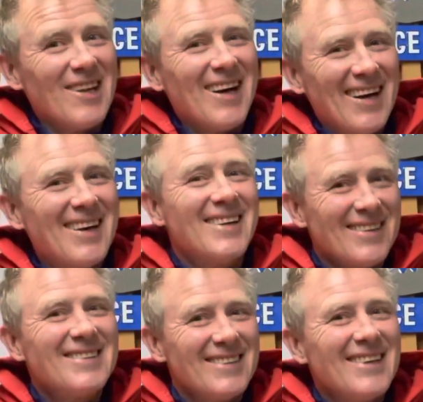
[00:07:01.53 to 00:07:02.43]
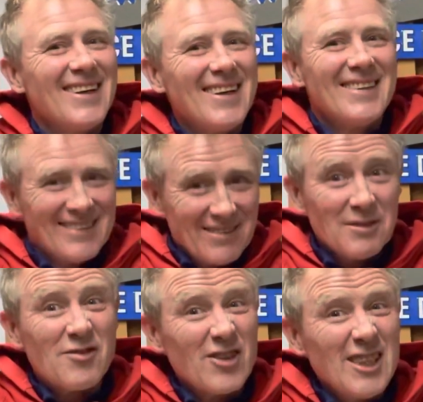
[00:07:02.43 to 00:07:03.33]
that? Yeah, it was
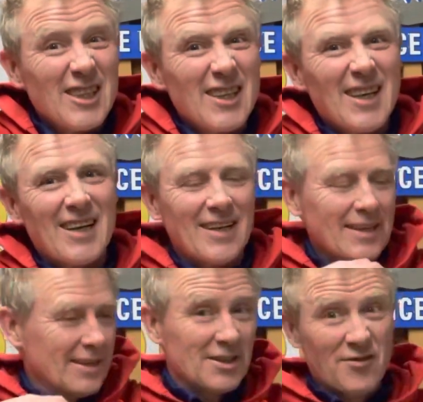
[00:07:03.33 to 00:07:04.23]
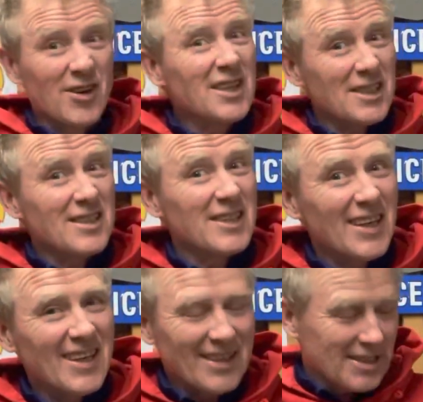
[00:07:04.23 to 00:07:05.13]
freezing that day. It's freezing
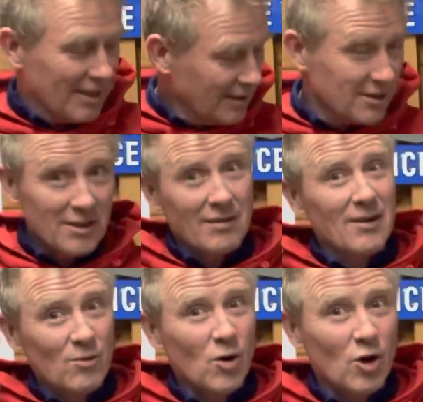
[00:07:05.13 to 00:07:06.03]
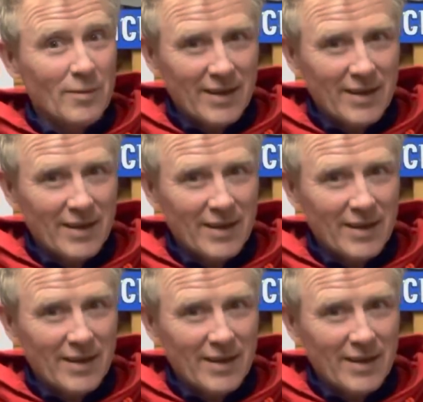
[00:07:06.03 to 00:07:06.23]
today, actually. It's not very warm in